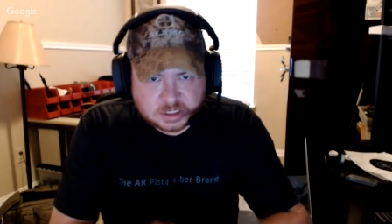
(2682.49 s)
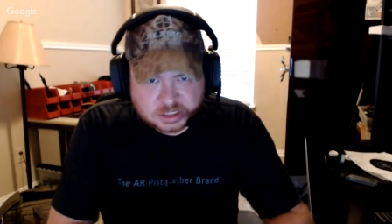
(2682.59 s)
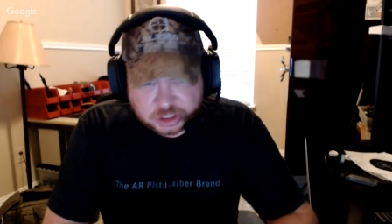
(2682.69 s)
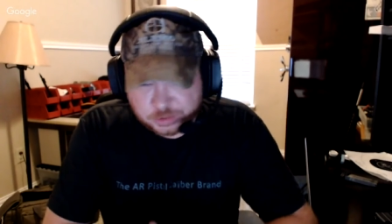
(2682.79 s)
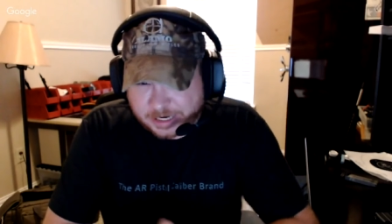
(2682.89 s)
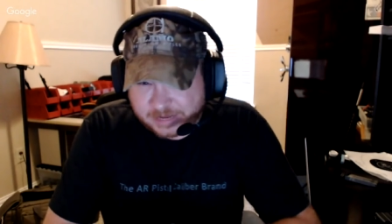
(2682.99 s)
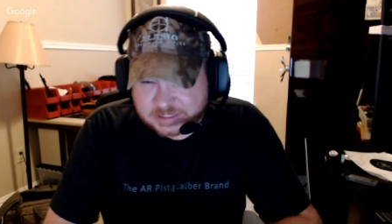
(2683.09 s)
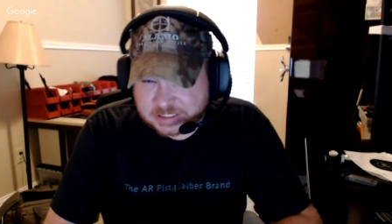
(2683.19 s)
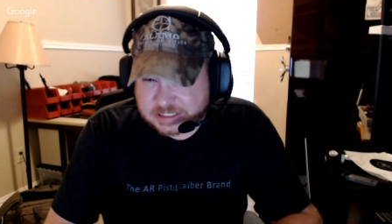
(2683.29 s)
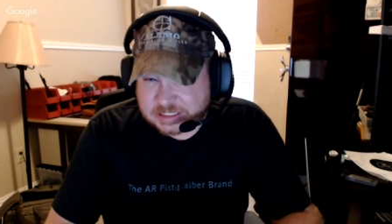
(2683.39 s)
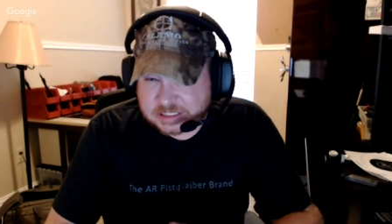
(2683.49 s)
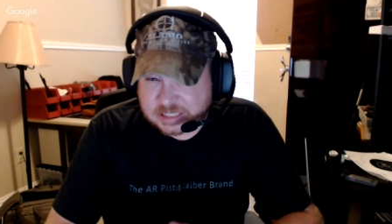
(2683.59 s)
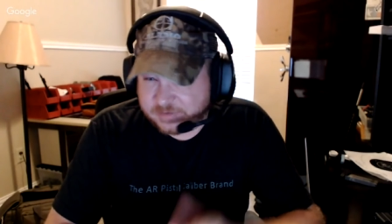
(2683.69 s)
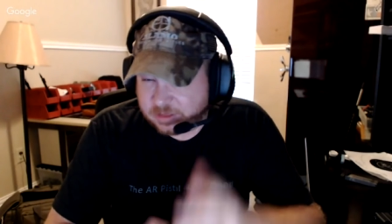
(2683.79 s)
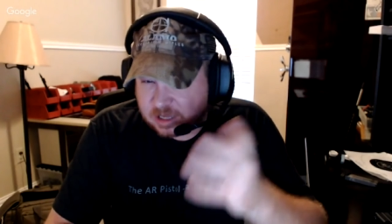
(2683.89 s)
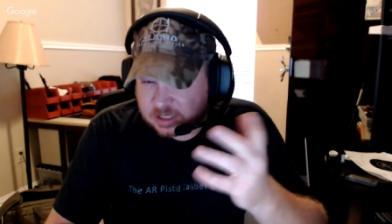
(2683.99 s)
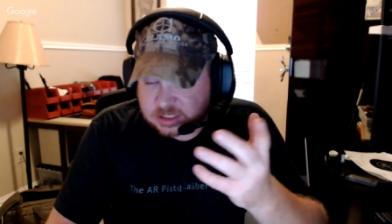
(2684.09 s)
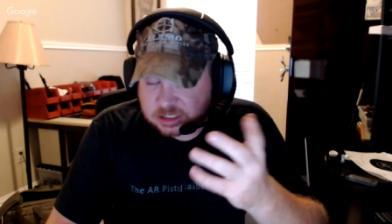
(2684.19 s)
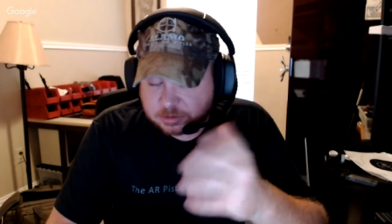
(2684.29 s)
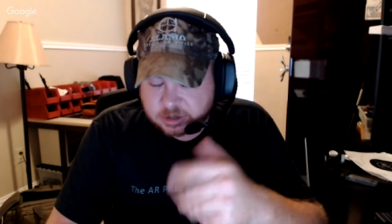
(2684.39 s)
So you might have
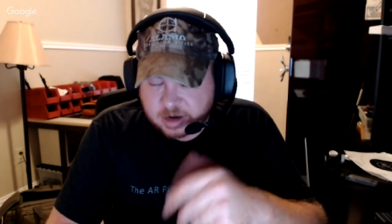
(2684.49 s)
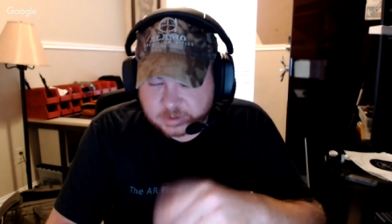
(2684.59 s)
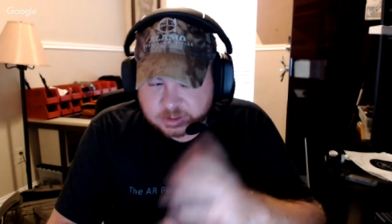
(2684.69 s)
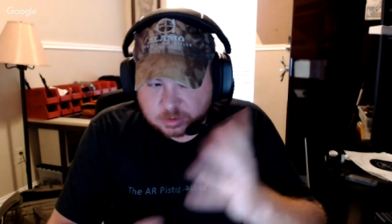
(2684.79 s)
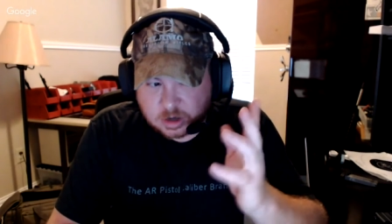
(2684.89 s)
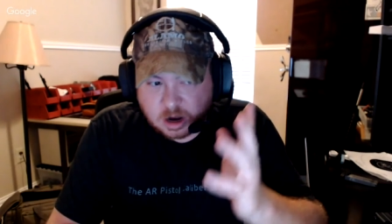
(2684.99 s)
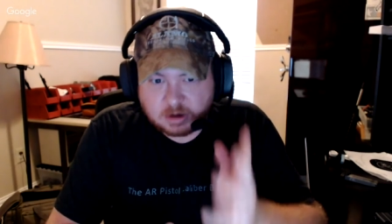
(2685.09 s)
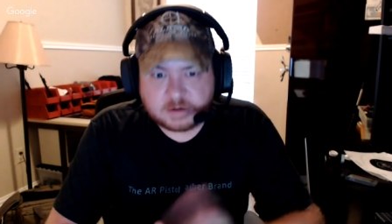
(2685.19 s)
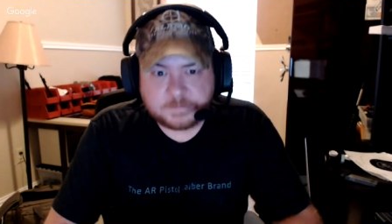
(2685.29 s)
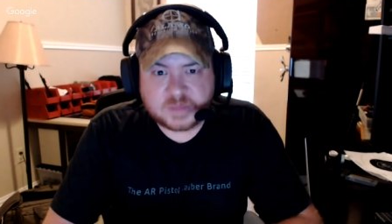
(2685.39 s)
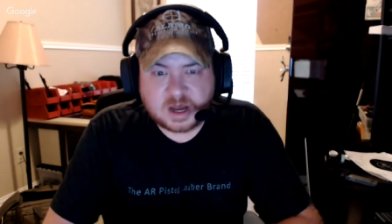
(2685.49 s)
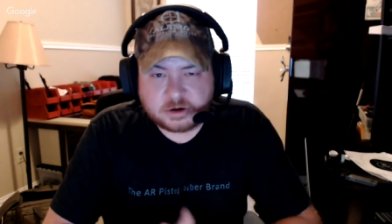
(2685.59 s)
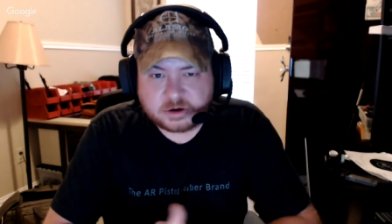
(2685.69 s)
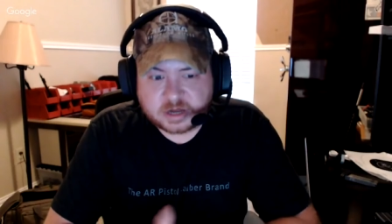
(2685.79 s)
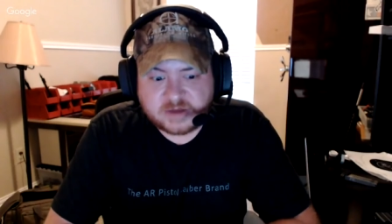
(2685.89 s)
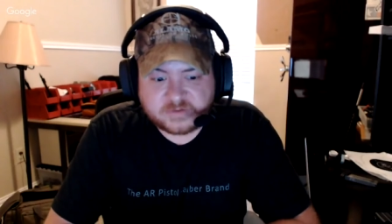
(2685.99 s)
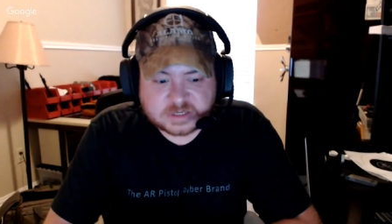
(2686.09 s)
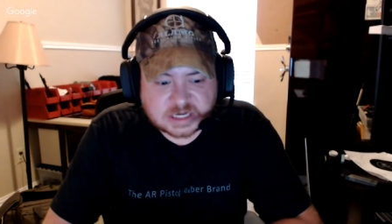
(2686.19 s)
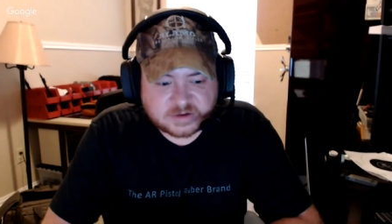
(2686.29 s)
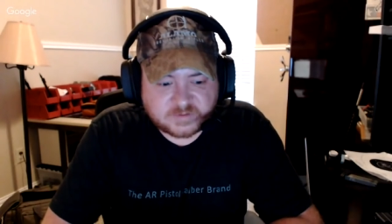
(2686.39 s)
67,000 subscribers. We'll call it 100K for
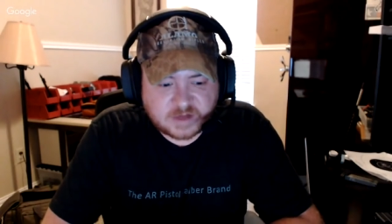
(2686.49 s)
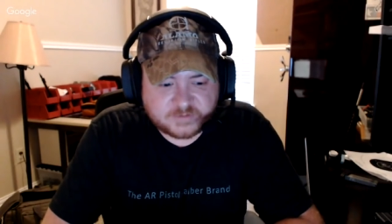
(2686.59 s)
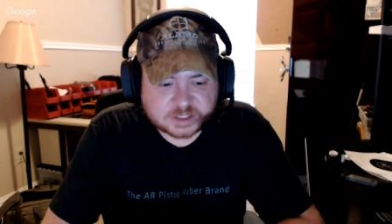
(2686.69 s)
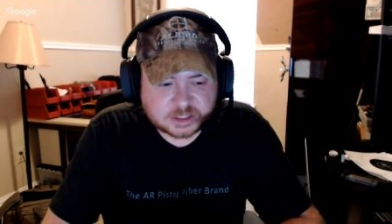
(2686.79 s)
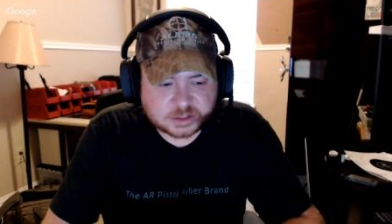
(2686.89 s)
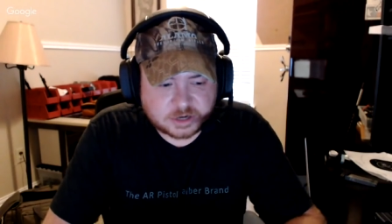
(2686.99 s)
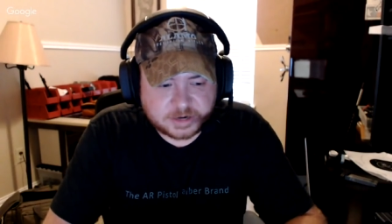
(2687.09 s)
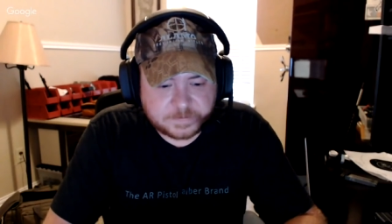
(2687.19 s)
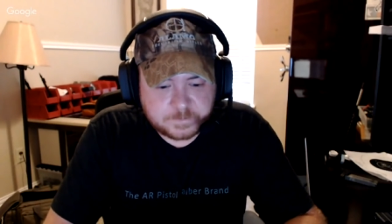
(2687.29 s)
the sake of conversation, right?